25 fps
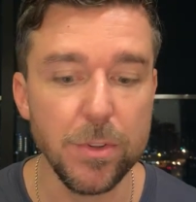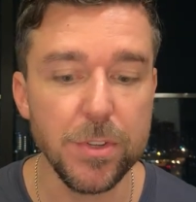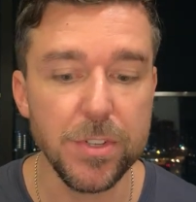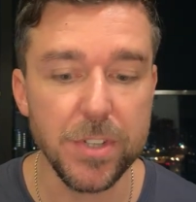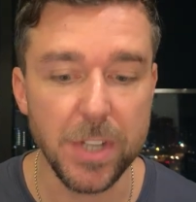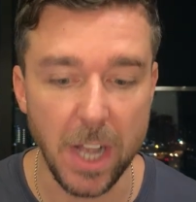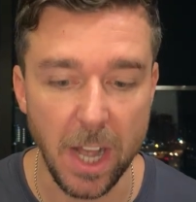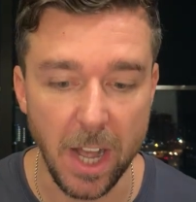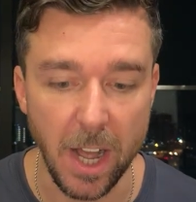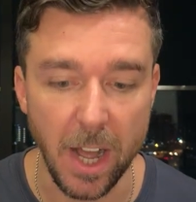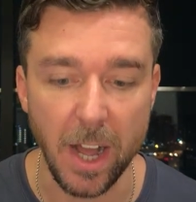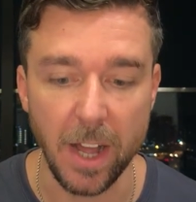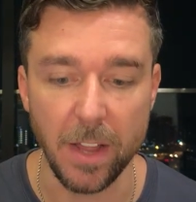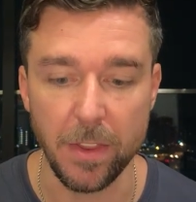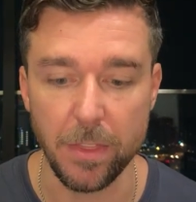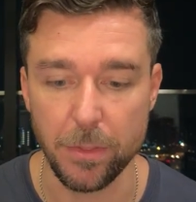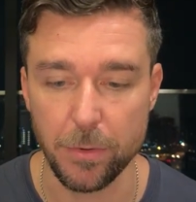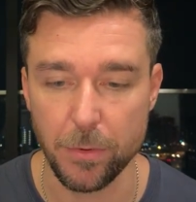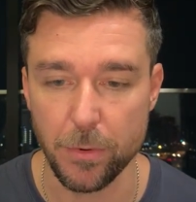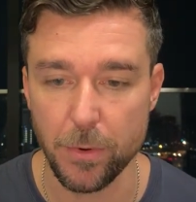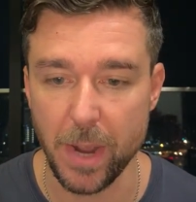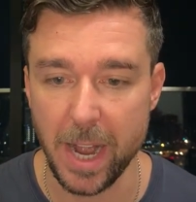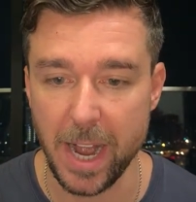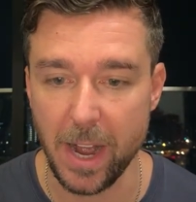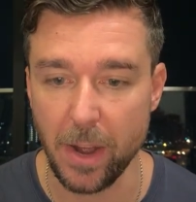on
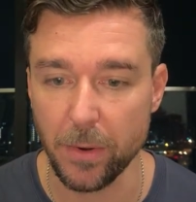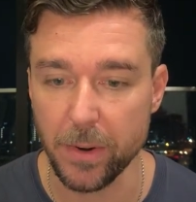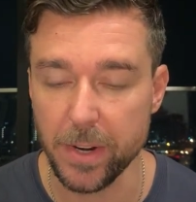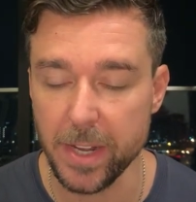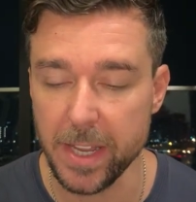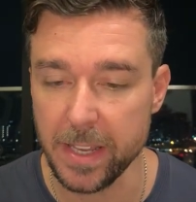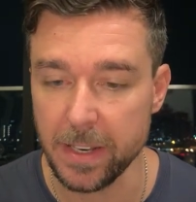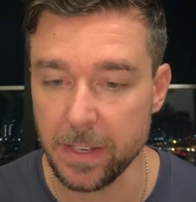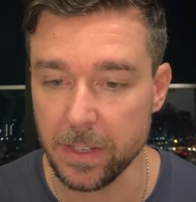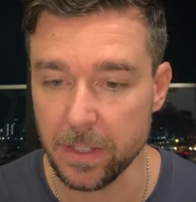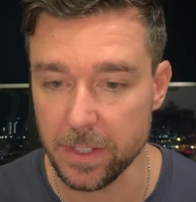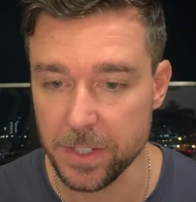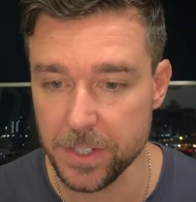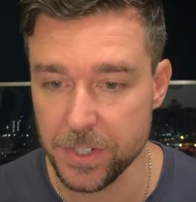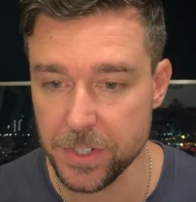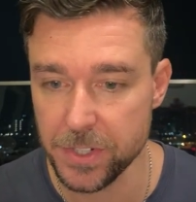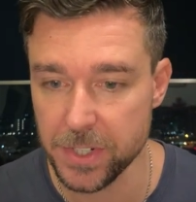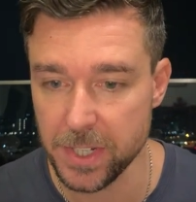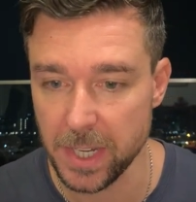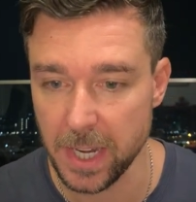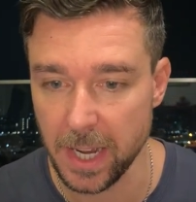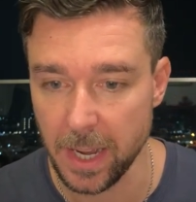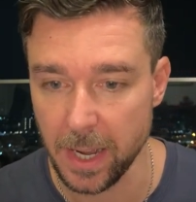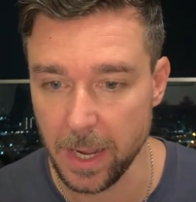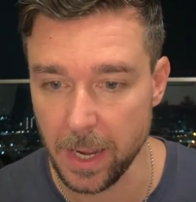throughout endless
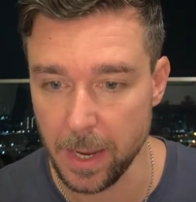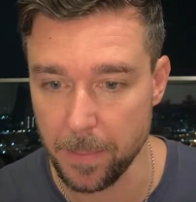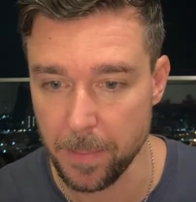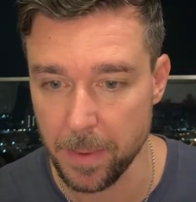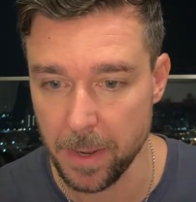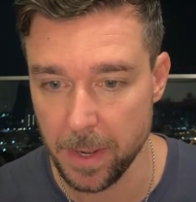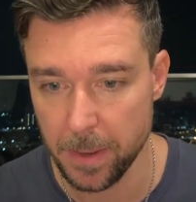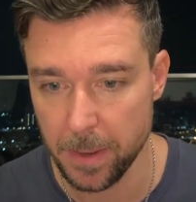time.